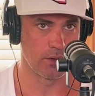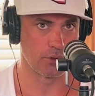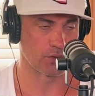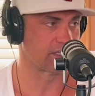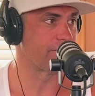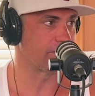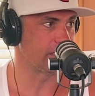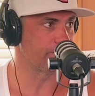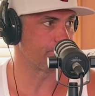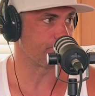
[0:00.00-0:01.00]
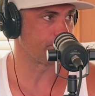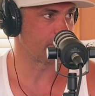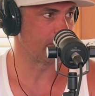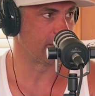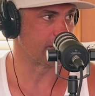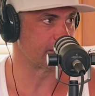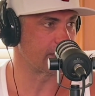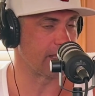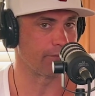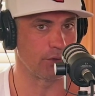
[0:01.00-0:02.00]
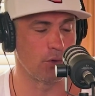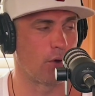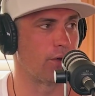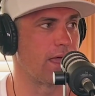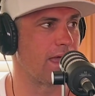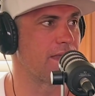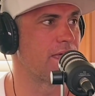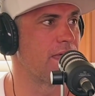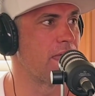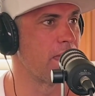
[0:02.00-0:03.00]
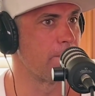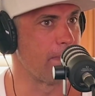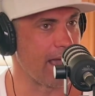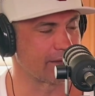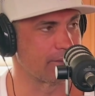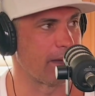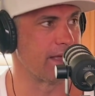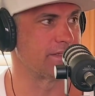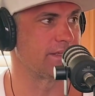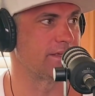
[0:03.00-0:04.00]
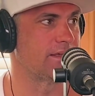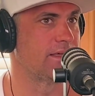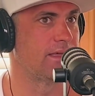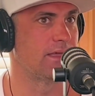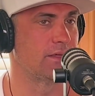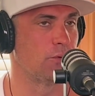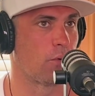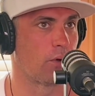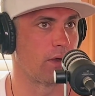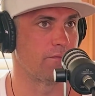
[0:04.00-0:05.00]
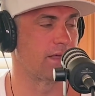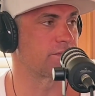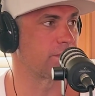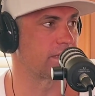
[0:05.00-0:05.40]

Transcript: you're 70, is if you are not maximizing your investment